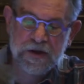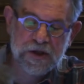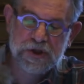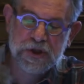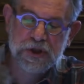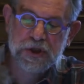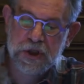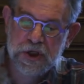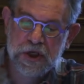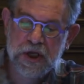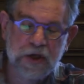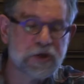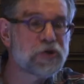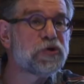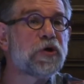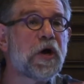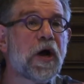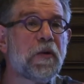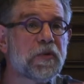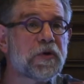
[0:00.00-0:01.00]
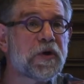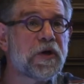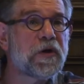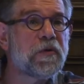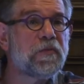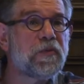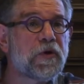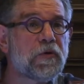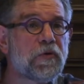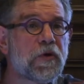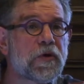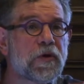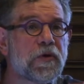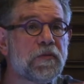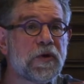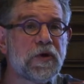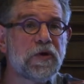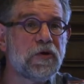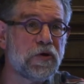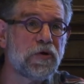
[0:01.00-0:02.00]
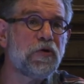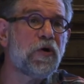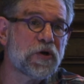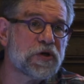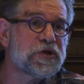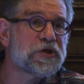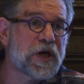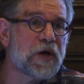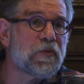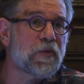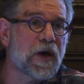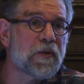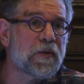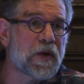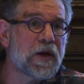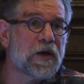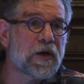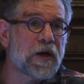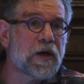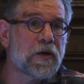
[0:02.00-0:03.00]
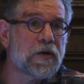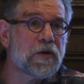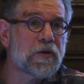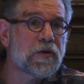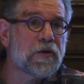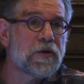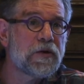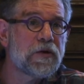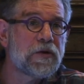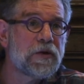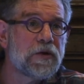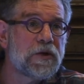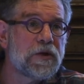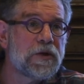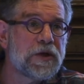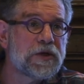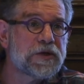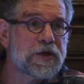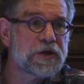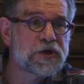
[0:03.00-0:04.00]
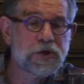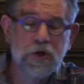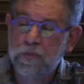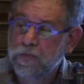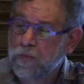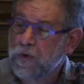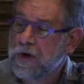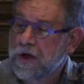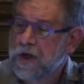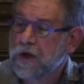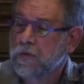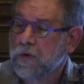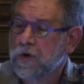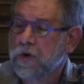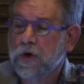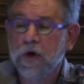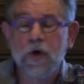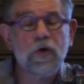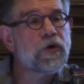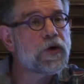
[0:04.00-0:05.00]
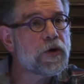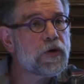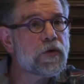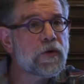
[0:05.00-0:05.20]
And this is going to get too complicated pretty quickly. But you understand what I'm getting at. So I start putting in real code